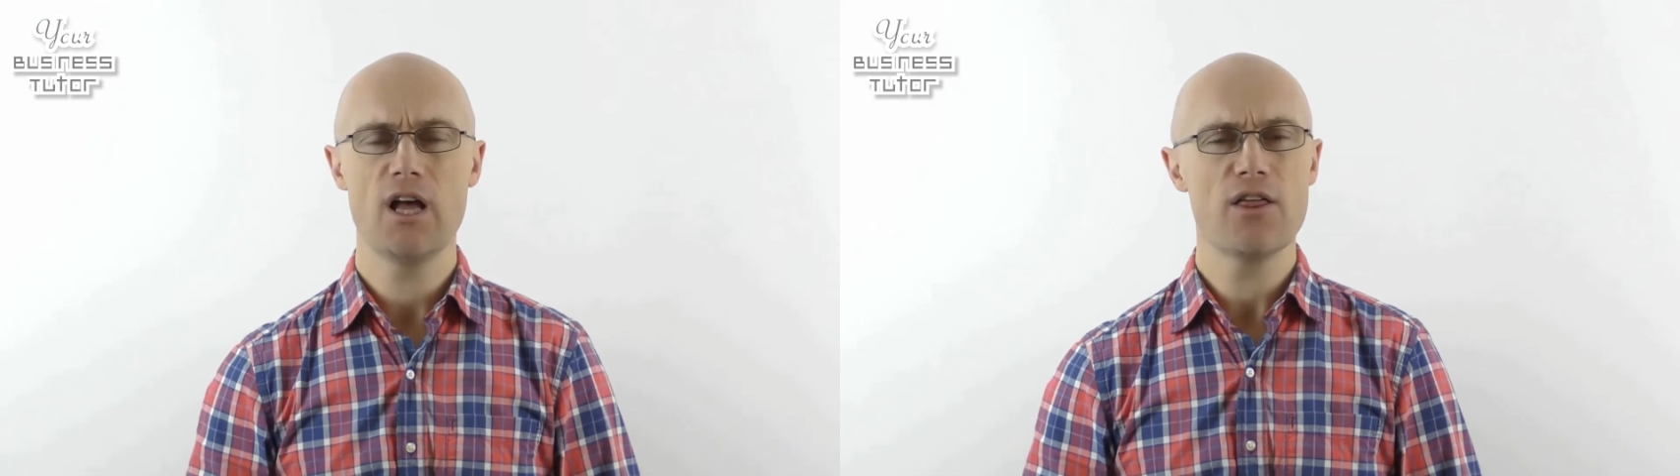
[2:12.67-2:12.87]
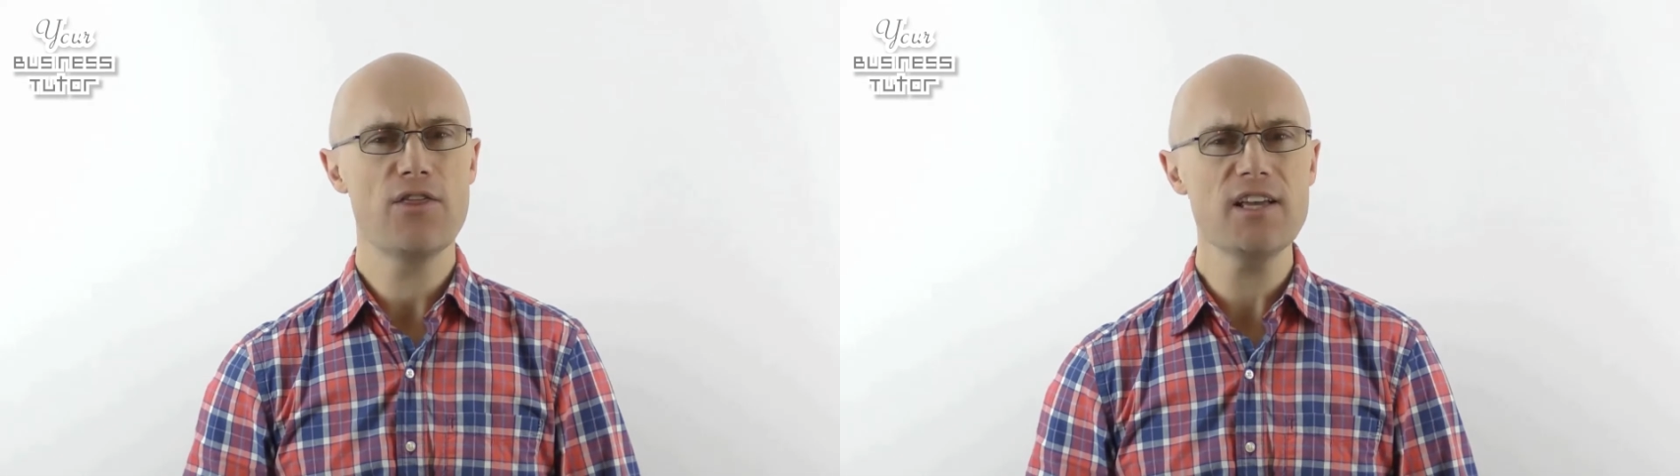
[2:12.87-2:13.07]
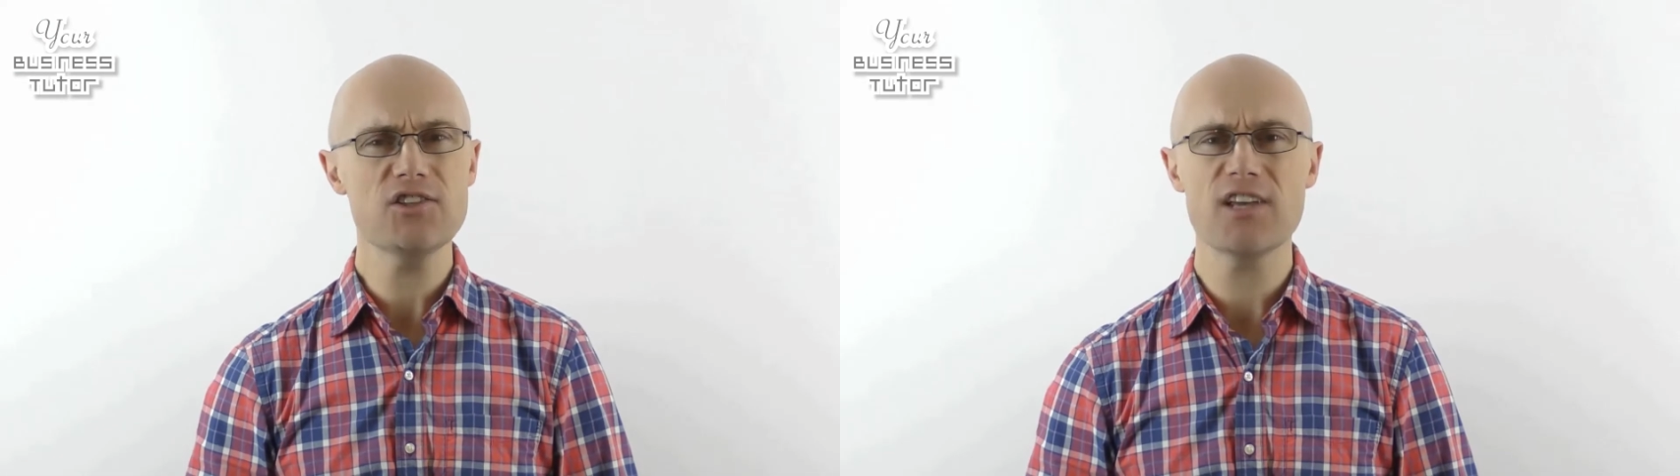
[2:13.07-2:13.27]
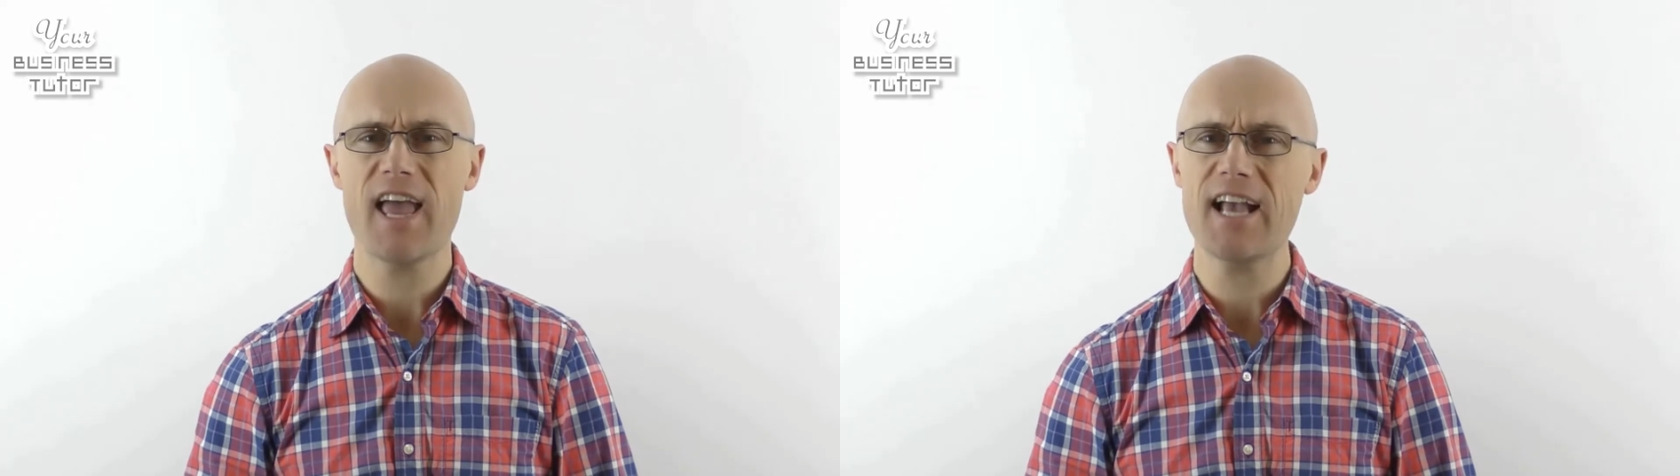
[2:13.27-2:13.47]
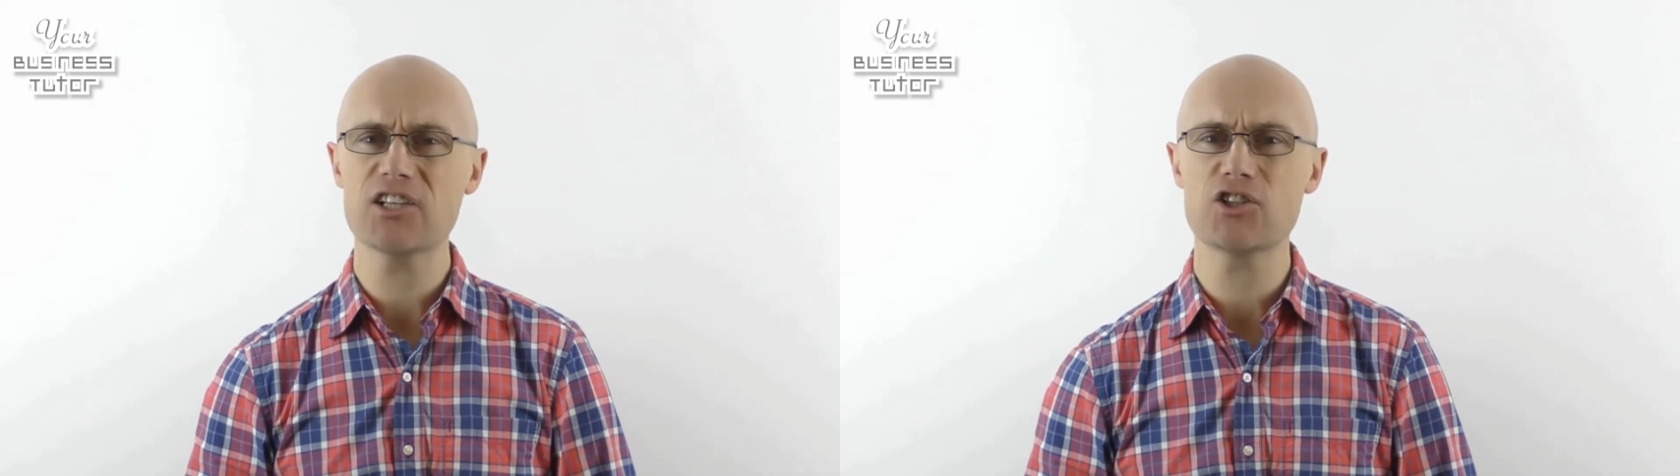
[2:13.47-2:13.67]
This
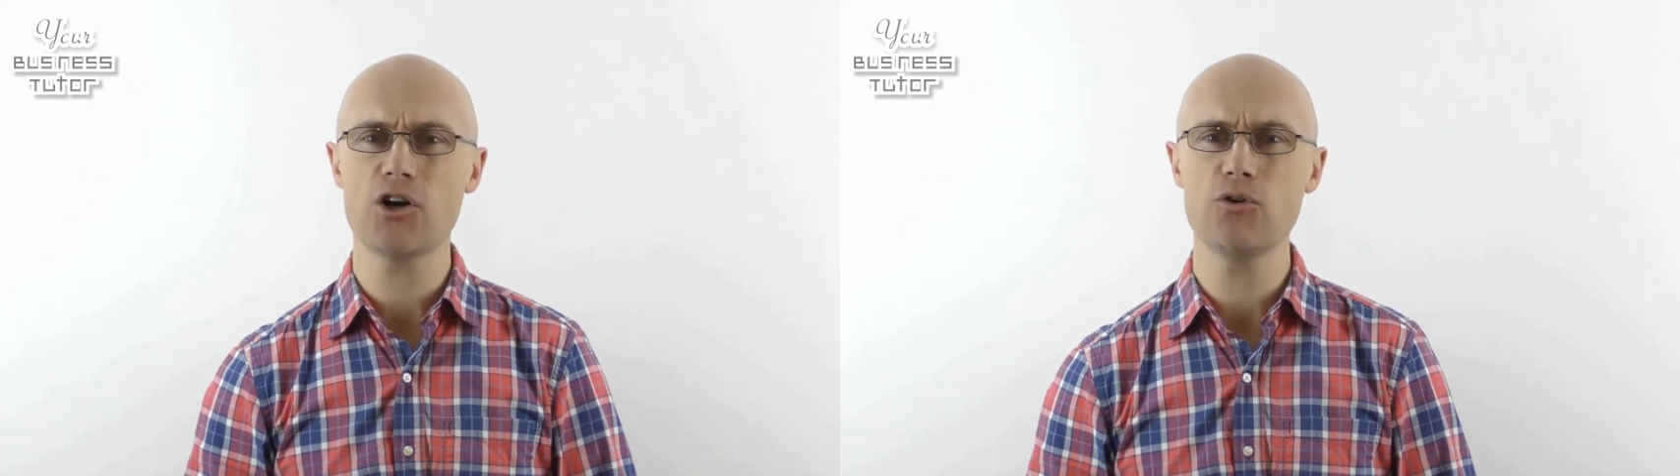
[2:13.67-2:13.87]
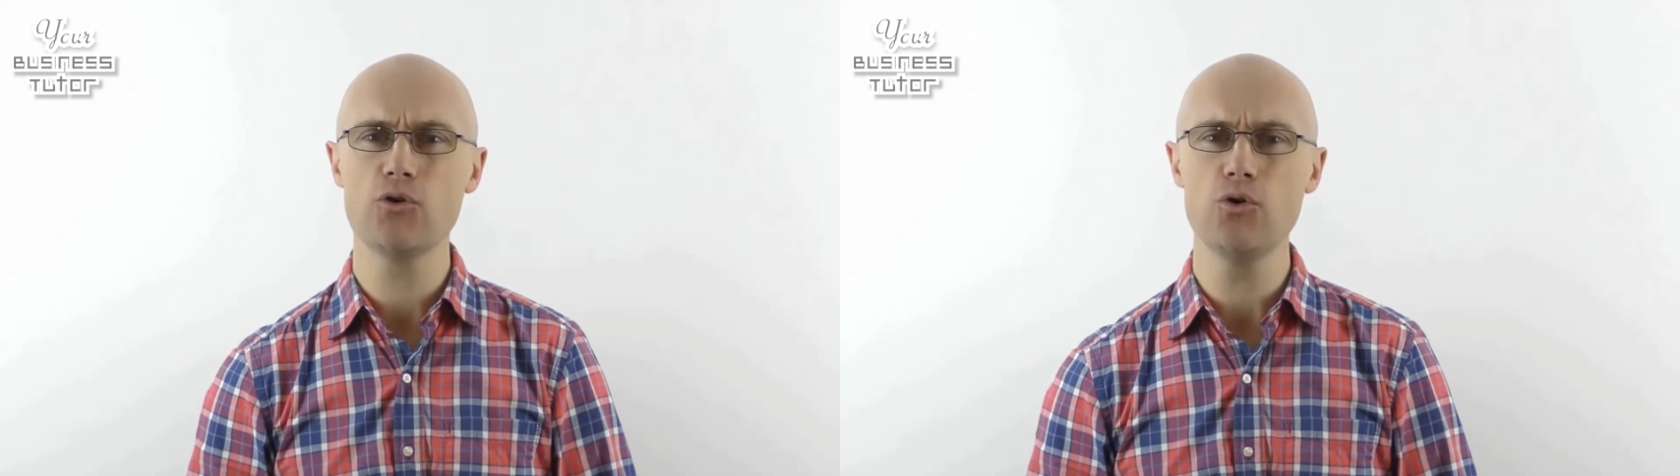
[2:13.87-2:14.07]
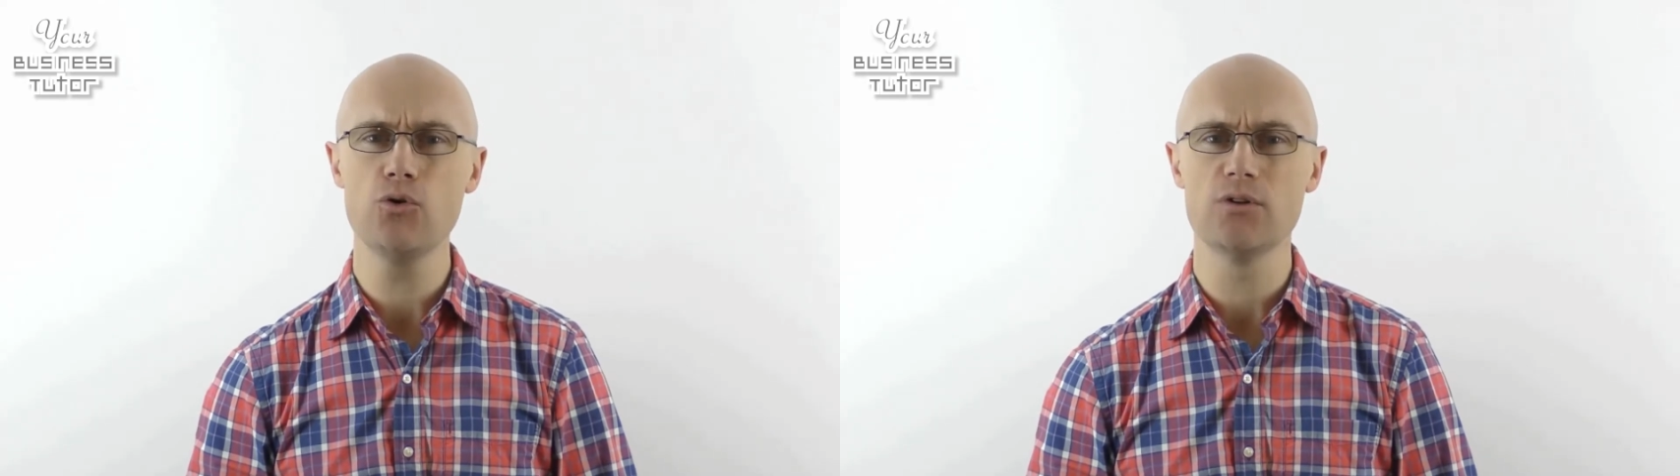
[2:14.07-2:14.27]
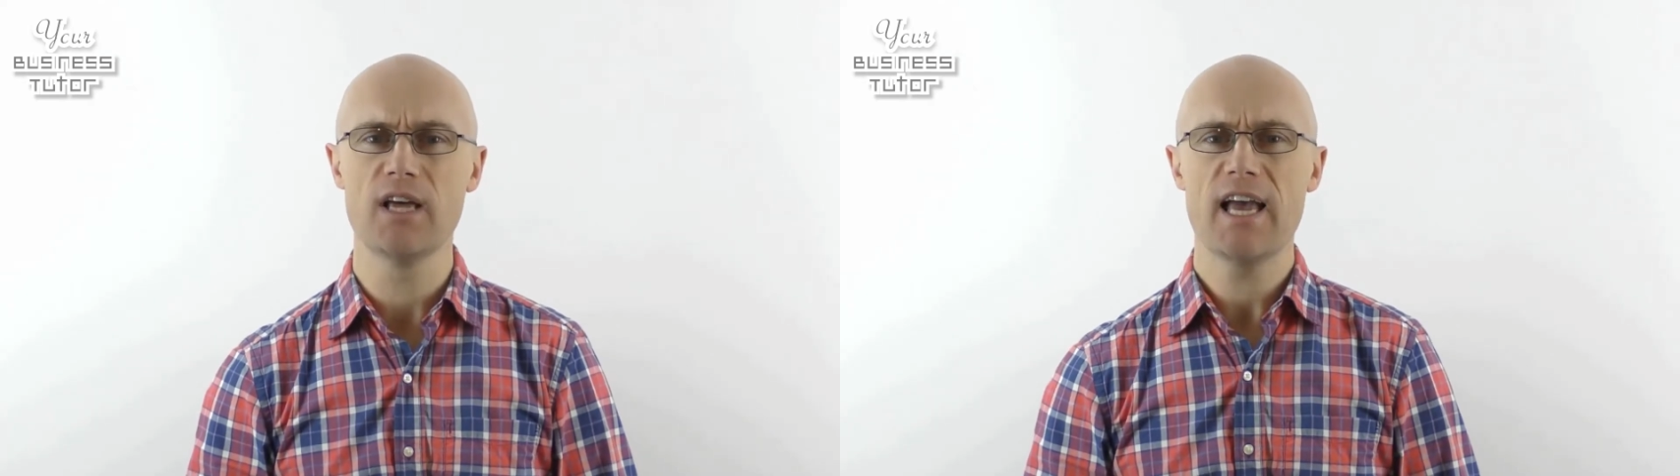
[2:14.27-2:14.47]
external loan